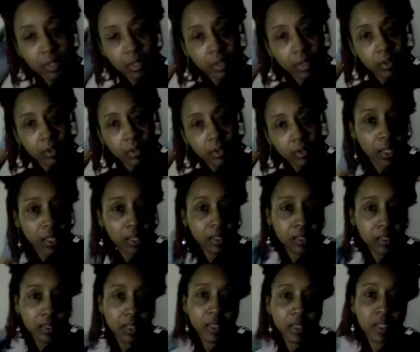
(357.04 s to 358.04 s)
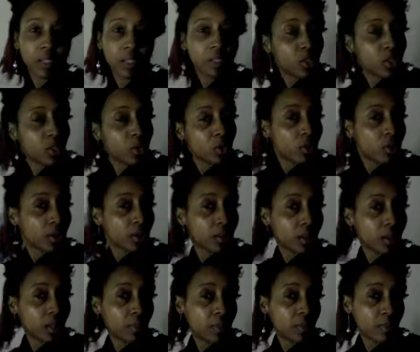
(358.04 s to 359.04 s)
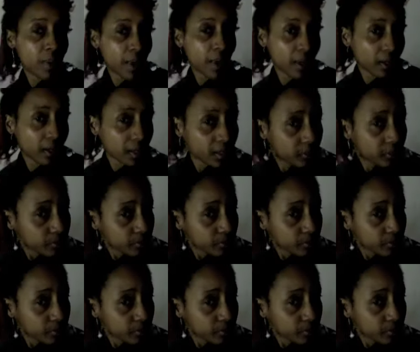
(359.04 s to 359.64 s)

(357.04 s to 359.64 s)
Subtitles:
Okay, so I'll be back.